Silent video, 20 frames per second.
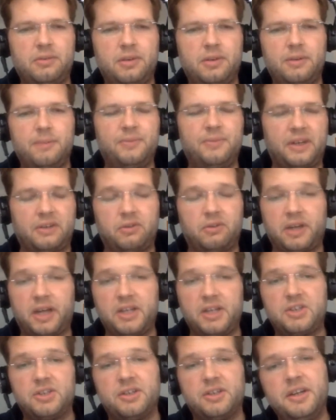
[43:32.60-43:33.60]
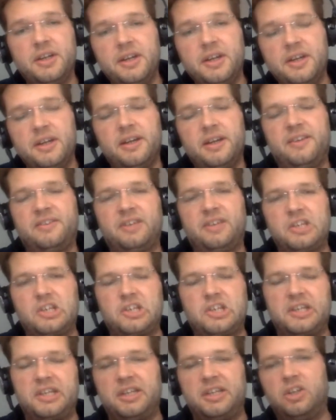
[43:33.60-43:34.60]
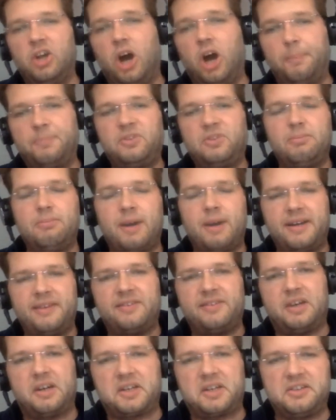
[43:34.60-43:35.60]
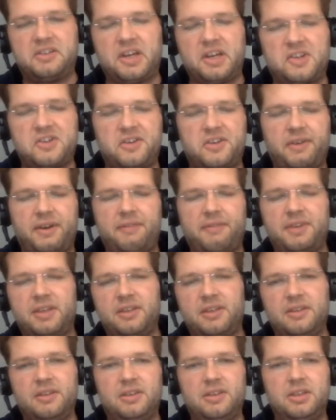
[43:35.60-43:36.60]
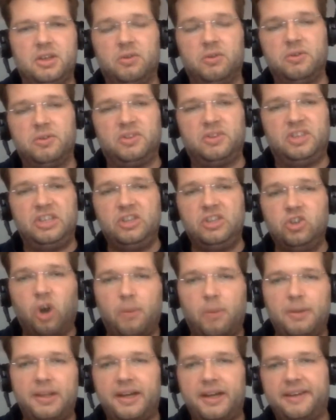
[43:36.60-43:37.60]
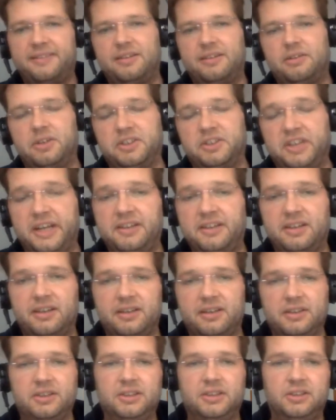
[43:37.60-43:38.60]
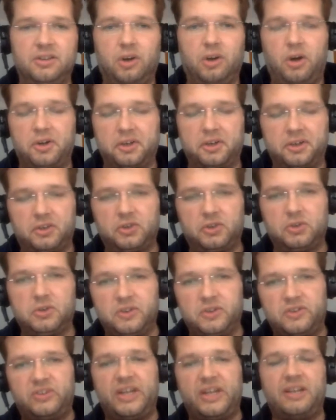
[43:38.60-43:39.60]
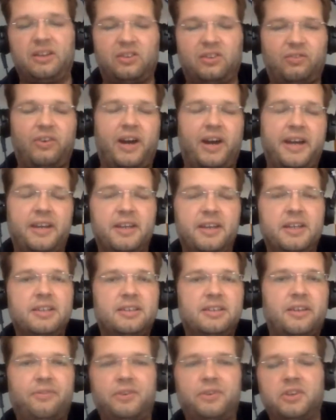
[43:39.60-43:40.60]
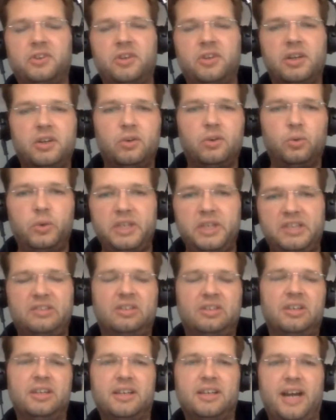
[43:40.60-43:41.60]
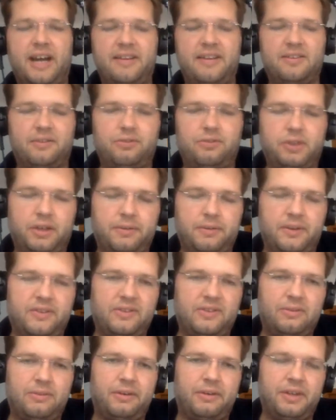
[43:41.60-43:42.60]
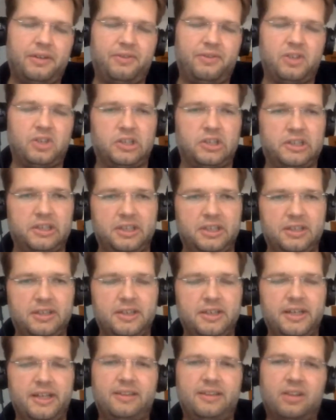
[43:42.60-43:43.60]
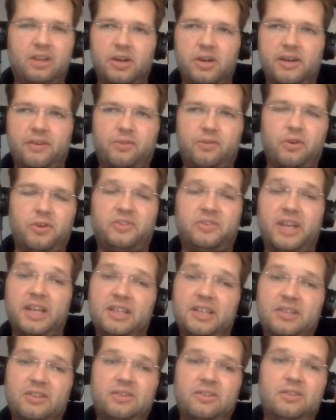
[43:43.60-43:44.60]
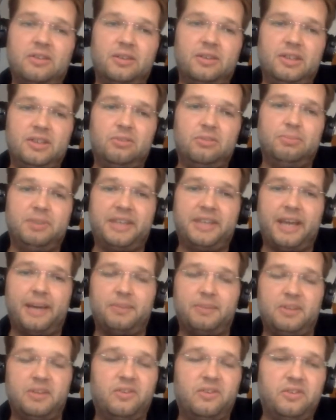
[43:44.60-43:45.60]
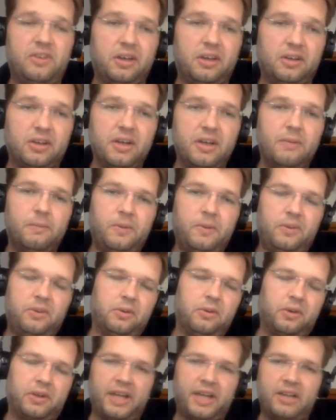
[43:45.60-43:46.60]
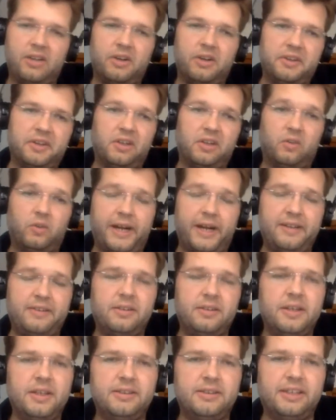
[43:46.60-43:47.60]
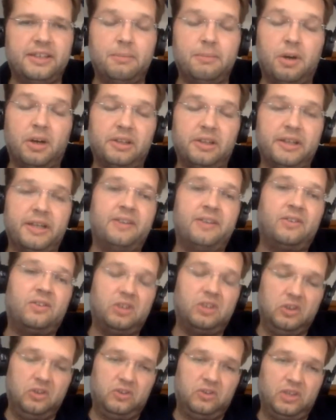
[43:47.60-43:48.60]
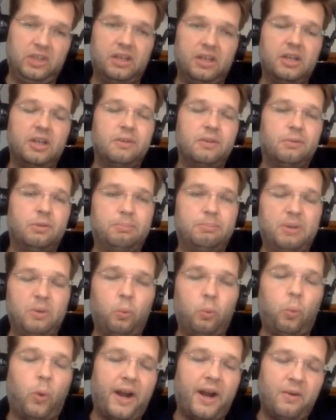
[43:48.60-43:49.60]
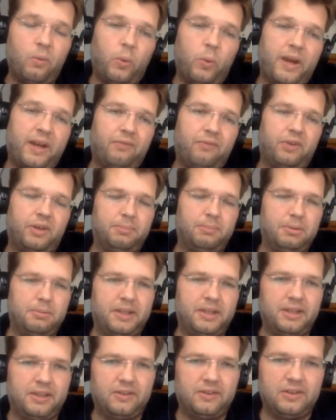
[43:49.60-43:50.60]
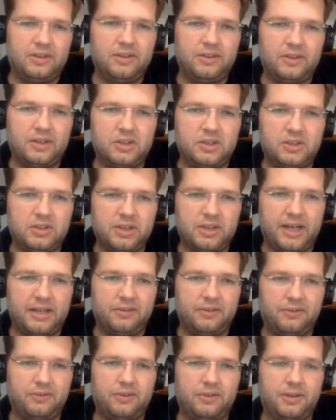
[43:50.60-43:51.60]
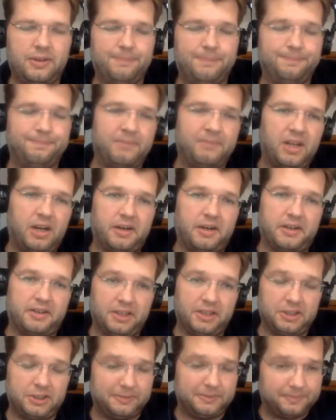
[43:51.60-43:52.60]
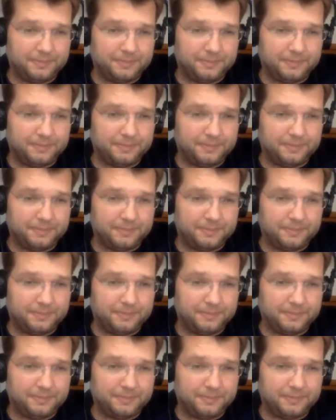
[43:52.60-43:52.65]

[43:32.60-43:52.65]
segregation, essentially an optimized architecture where we, denormalize our data in order to satisfy different read kinds of requests very efficiently. And of course, they need to be kept in sync with your canonical write data model, and CDC would be one way for implementing such kind of architecture.